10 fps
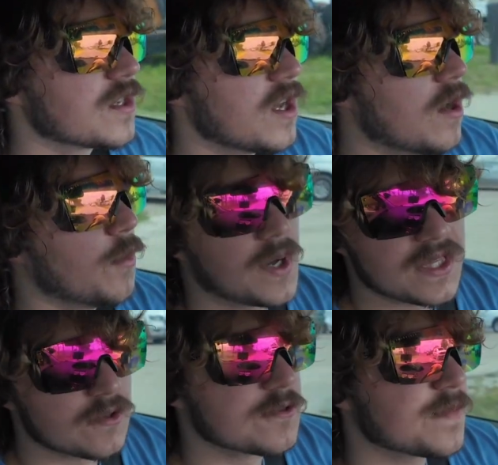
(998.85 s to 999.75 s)
We'll
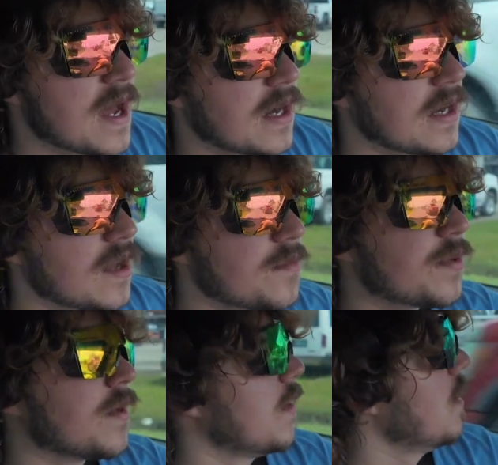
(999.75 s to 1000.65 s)
get those mounted up.
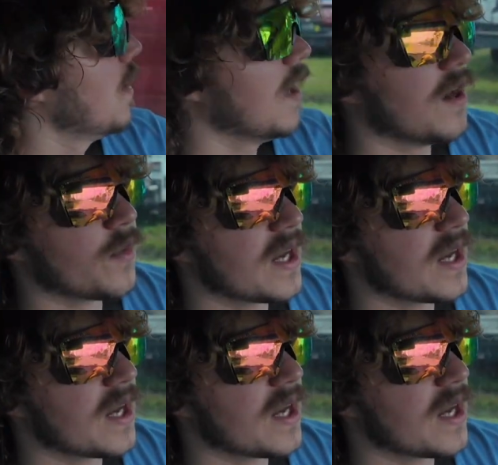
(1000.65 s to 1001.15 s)
We're